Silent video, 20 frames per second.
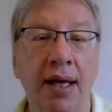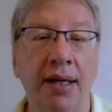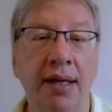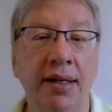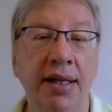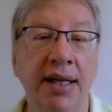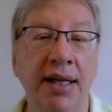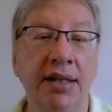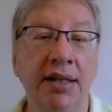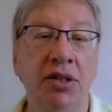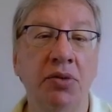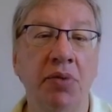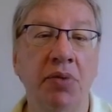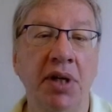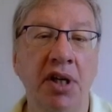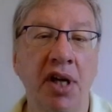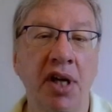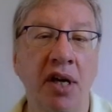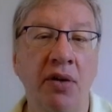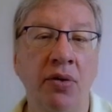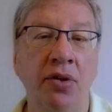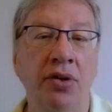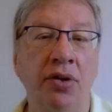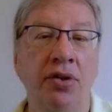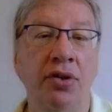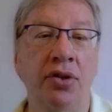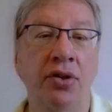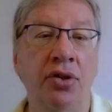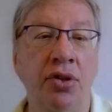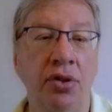Next, we
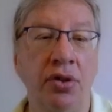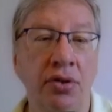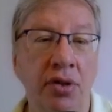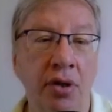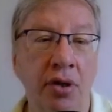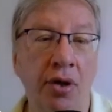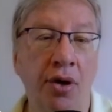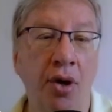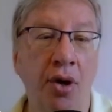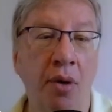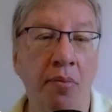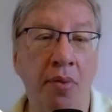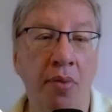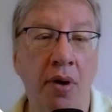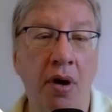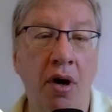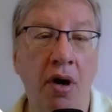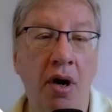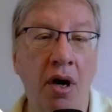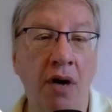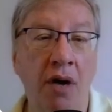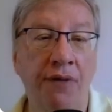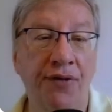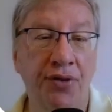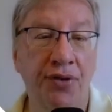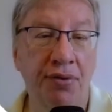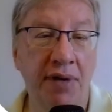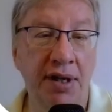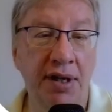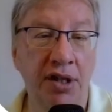count the total number
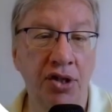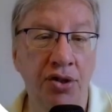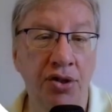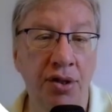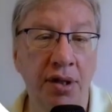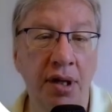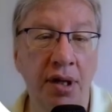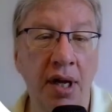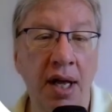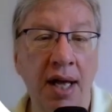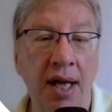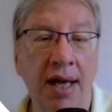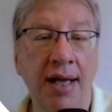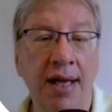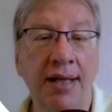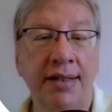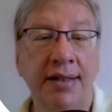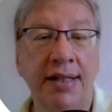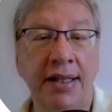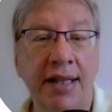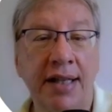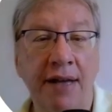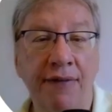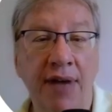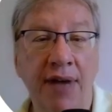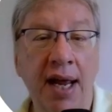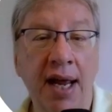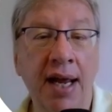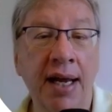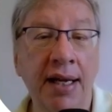of traditions that
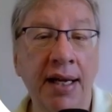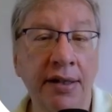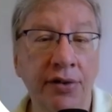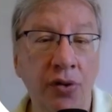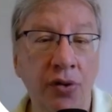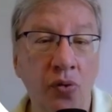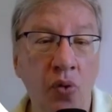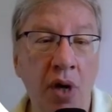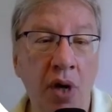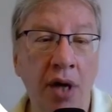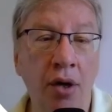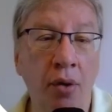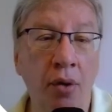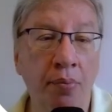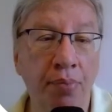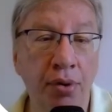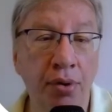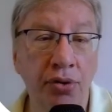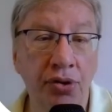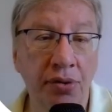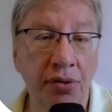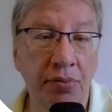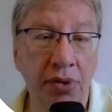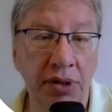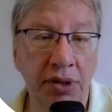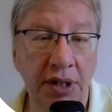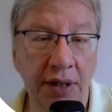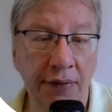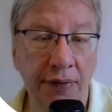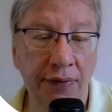have either one or both
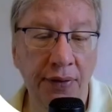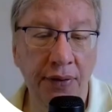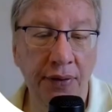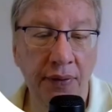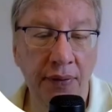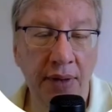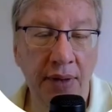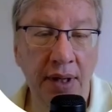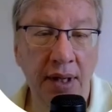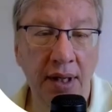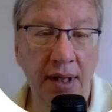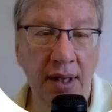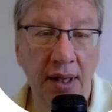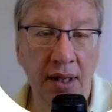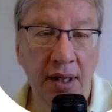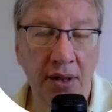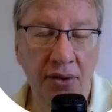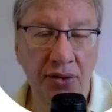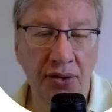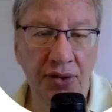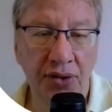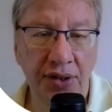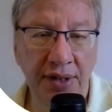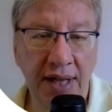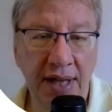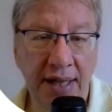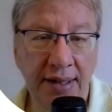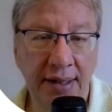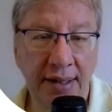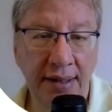motifs. See
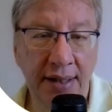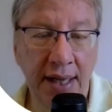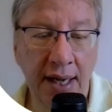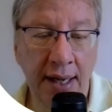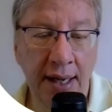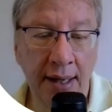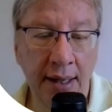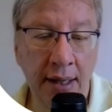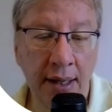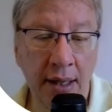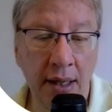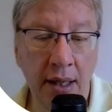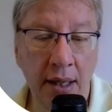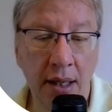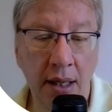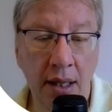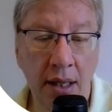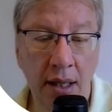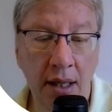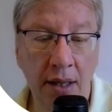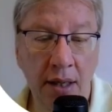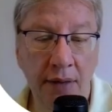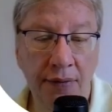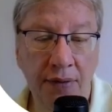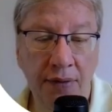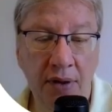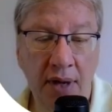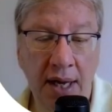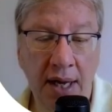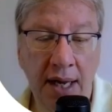that 10
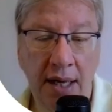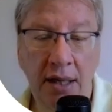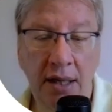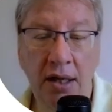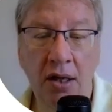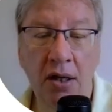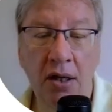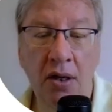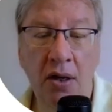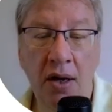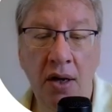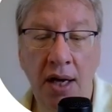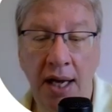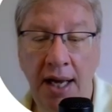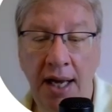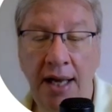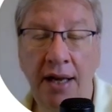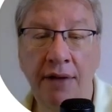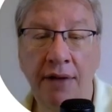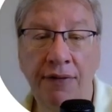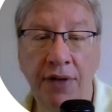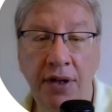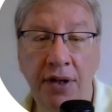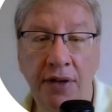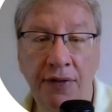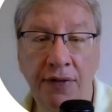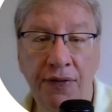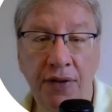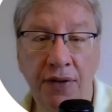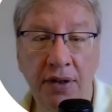for Alcor,
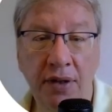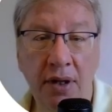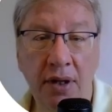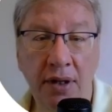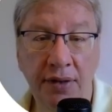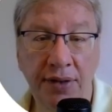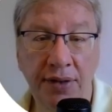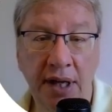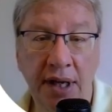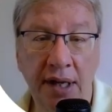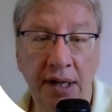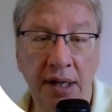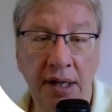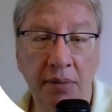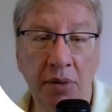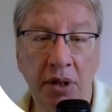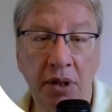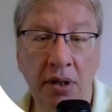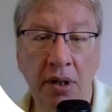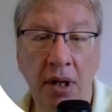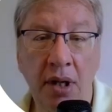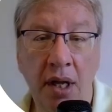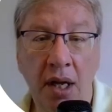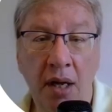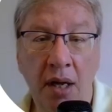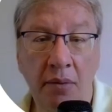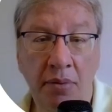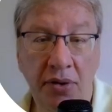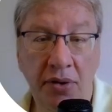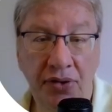11 for the animal,
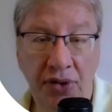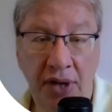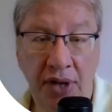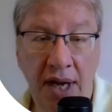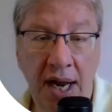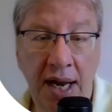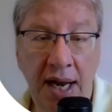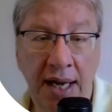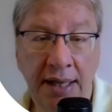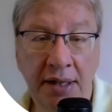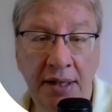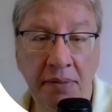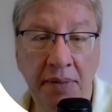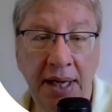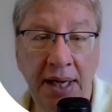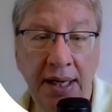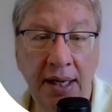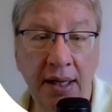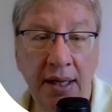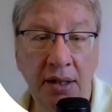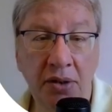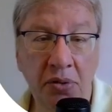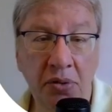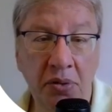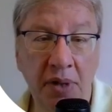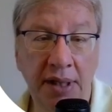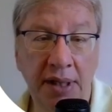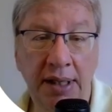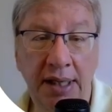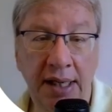plus the 8 make
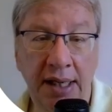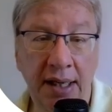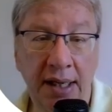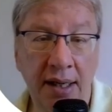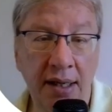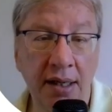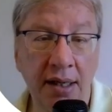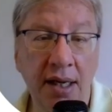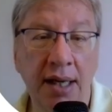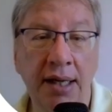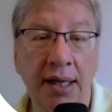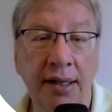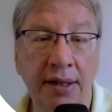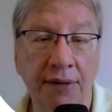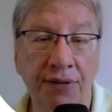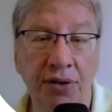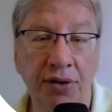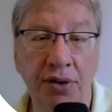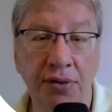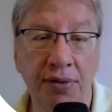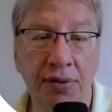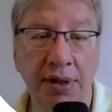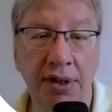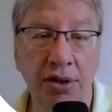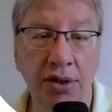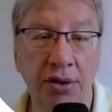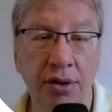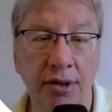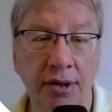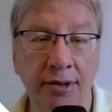29 different
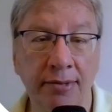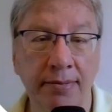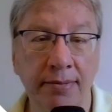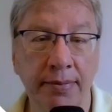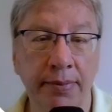traditions.